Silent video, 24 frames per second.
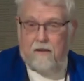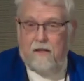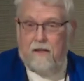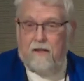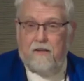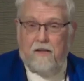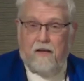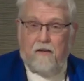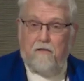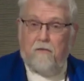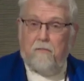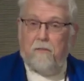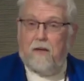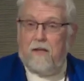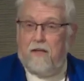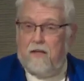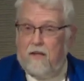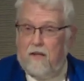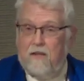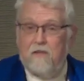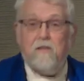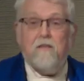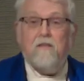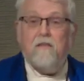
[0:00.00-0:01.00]
And to everybody
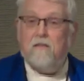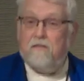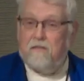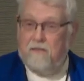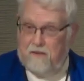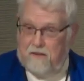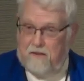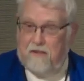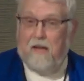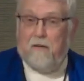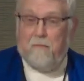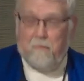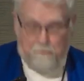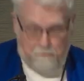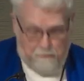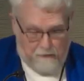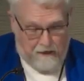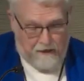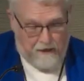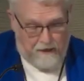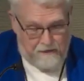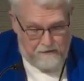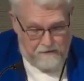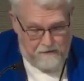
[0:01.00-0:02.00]
else, the same
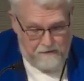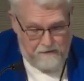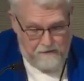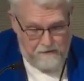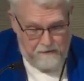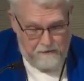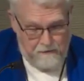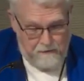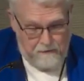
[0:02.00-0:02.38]
applies.